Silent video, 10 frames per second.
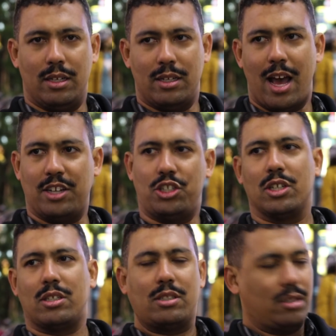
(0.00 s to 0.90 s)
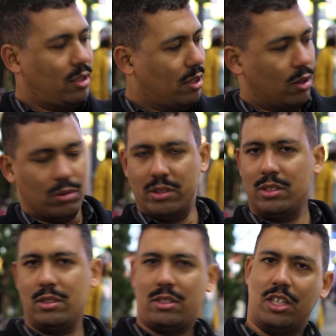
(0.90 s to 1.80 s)
not just
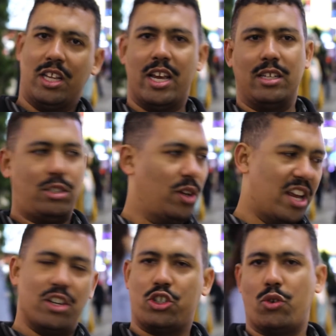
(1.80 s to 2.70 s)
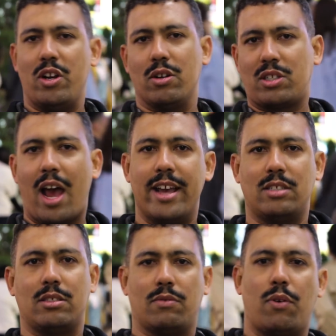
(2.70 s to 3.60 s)
to industry or
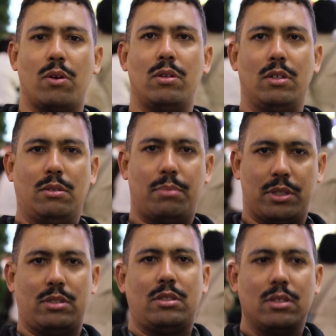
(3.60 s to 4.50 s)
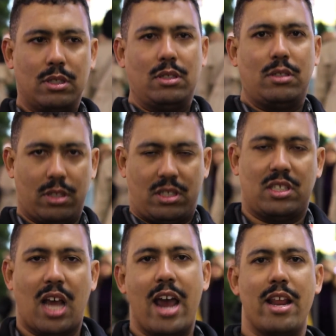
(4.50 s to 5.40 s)
science as a whole, but to
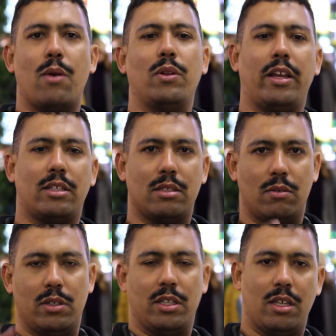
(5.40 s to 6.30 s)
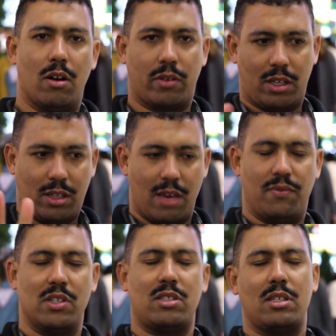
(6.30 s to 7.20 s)
society. I would like to really give
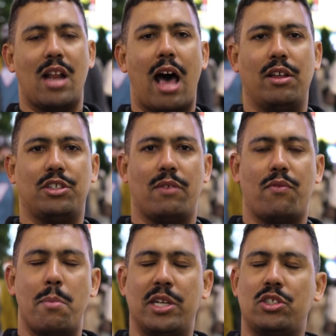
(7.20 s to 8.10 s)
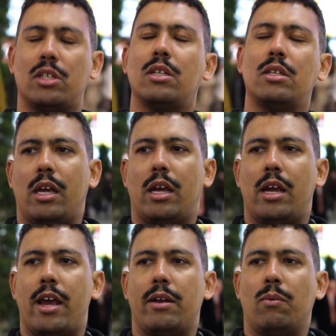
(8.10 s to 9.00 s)
this knowledge and information.
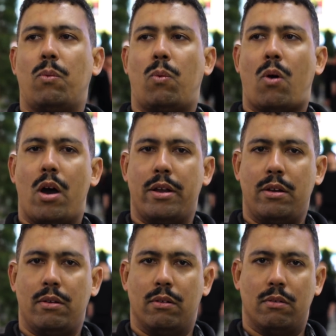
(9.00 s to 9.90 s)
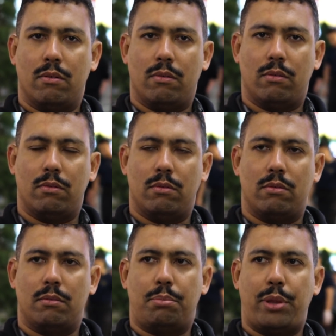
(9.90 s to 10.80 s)
At one
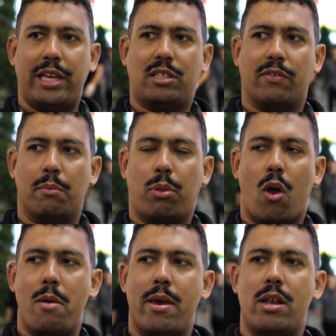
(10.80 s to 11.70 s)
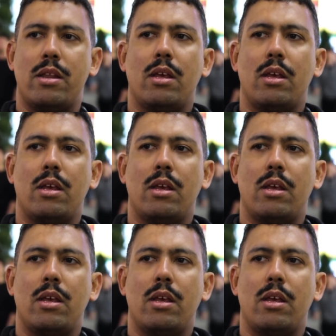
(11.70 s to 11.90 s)
place of employment,